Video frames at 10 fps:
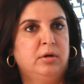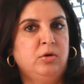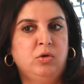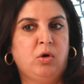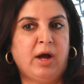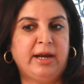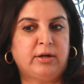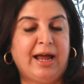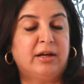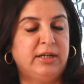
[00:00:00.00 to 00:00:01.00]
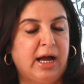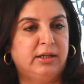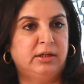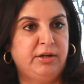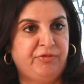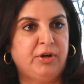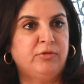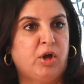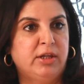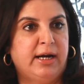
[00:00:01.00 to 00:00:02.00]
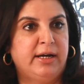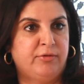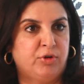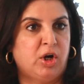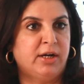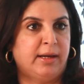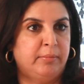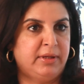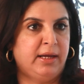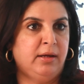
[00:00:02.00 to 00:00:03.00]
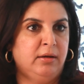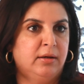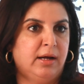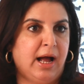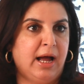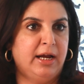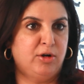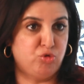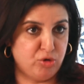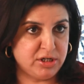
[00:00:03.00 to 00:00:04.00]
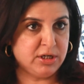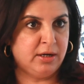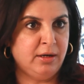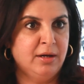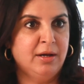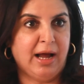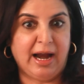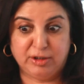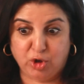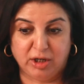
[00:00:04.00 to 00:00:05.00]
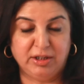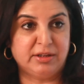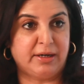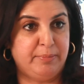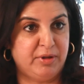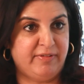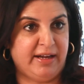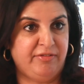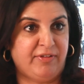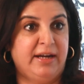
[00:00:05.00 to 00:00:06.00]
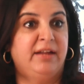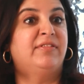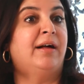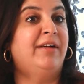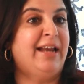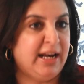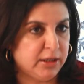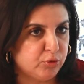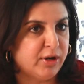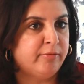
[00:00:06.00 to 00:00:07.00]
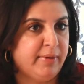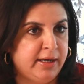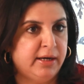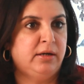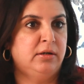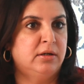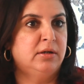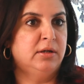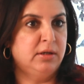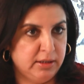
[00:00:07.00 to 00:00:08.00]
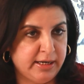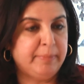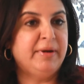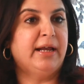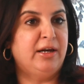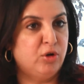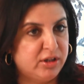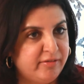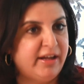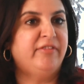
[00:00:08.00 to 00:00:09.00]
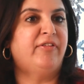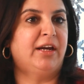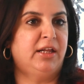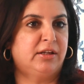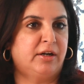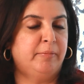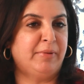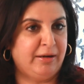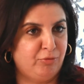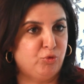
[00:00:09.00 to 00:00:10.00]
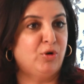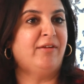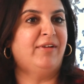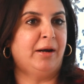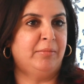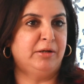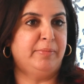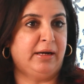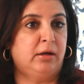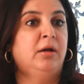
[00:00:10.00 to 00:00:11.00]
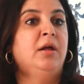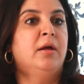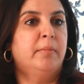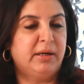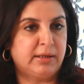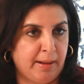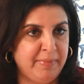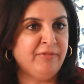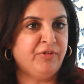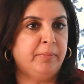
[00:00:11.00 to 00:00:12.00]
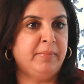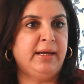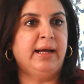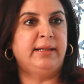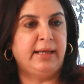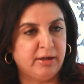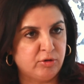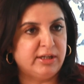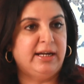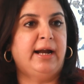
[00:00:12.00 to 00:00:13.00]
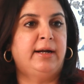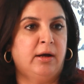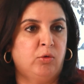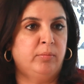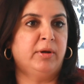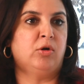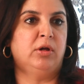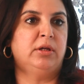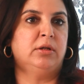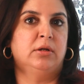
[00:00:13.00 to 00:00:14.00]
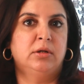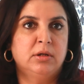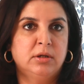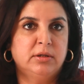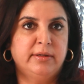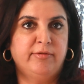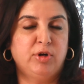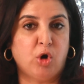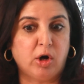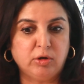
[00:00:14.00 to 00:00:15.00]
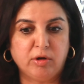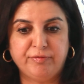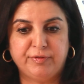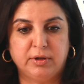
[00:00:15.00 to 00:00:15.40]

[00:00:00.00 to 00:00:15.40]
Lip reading: No, the difference was that it was not something I had written. I thought the script is very funny. If someone else would have made it, let me tell you, it's a very funny script and it would have done much better. But coming from me, I think it was a letdown because there were a lot of...